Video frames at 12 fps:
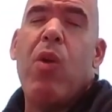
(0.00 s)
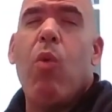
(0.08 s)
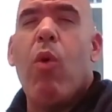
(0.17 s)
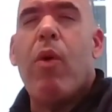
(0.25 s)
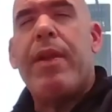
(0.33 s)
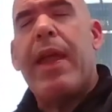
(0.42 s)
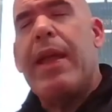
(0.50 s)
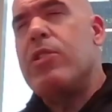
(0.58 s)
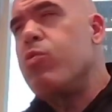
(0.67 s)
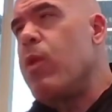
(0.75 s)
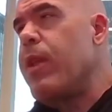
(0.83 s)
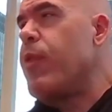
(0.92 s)

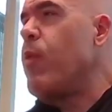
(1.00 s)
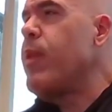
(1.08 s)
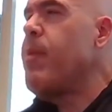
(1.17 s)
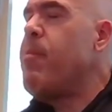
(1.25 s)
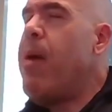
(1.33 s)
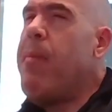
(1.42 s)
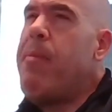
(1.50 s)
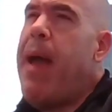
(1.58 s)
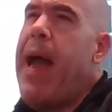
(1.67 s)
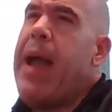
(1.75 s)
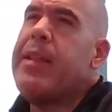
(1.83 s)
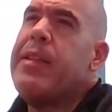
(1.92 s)
coordinates with the Pump
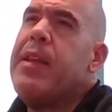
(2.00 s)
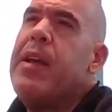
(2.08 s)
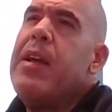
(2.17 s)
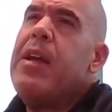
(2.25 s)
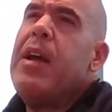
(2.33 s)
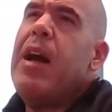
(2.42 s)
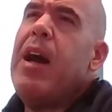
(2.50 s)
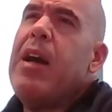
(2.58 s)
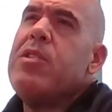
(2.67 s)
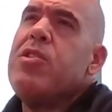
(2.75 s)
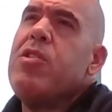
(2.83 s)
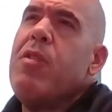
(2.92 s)
Act,
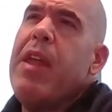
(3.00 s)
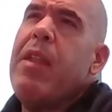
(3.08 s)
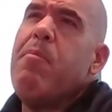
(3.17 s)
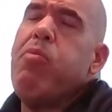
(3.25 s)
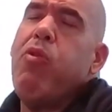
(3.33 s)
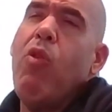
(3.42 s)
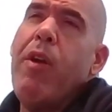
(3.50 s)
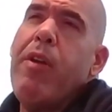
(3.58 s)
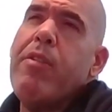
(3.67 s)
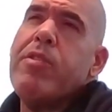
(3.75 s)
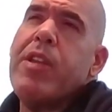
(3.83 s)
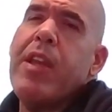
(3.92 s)
so that
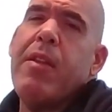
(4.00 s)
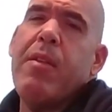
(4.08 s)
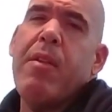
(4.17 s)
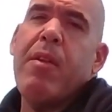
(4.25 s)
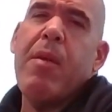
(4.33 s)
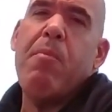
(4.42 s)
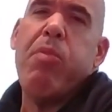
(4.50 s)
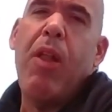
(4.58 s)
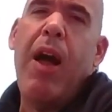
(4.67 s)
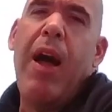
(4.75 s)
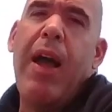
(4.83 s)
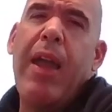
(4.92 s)
employers can
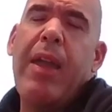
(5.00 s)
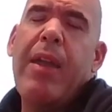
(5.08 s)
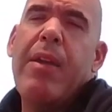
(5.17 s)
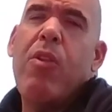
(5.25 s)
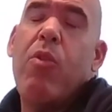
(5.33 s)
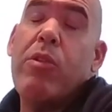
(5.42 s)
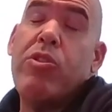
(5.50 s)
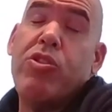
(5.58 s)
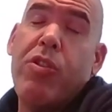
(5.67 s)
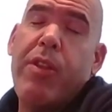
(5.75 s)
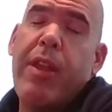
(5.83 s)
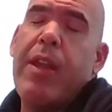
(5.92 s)
comply or
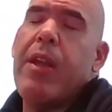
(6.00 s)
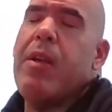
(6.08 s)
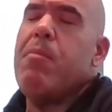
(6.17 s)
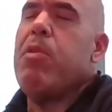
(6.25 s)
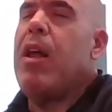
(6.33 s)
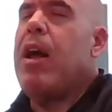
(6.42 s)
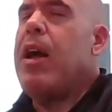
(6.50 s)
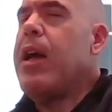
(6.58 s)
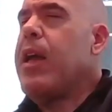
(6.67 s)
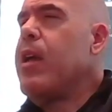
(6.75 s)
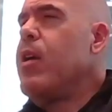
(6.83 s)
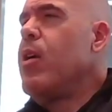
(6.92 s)
ensure they can
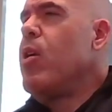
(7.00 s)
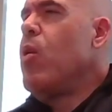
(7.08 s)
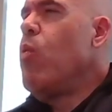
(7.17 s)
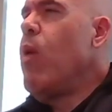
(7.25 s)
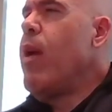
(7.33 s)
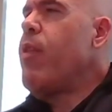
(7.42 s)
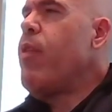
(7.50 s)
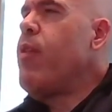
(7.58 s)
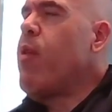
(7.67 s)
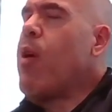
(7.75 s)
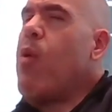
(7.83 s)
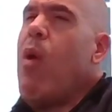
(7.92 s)
comply with the
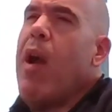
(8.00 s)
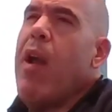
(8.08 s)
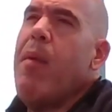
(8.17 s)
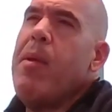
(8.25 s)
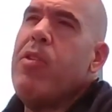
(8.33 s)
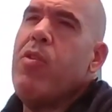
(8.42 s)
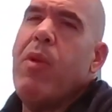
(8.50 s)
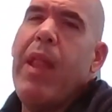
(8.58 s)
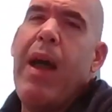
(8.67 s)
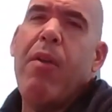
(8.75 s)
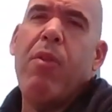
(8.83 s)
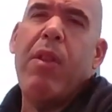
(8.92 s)
requirement to
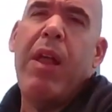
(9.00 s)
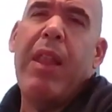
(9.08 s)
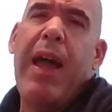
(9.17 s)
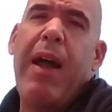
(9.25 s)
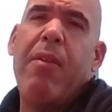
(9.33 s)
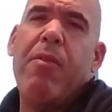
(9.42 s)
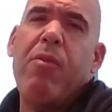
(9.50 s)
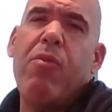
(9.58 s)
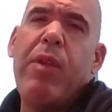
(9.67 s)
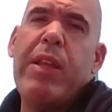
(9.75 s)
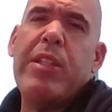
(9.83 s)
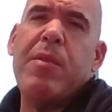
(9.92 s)
allow
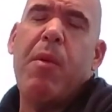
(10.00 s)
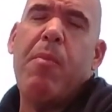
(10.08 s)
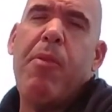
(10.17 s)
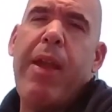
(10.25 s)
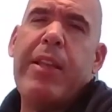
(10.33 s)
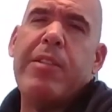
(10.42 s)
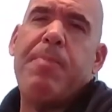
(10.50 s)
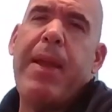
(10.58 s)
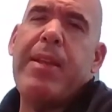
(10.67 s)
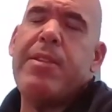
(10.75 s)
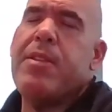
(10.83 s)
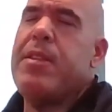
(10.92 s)
reasonable break
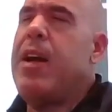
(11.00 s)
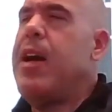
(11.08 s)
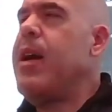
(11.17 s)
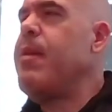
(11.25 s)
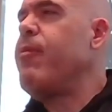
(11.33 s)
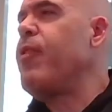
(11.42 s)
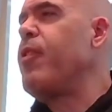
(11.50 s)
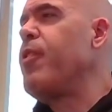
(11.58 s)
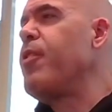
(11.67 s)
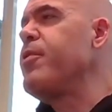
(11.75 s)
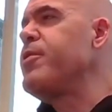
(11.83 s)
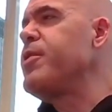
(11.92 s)
space and time for
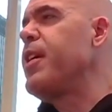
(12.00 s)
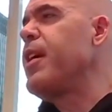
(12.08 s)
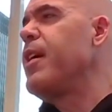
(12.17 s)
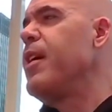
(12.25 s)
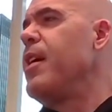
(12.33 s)
nursing.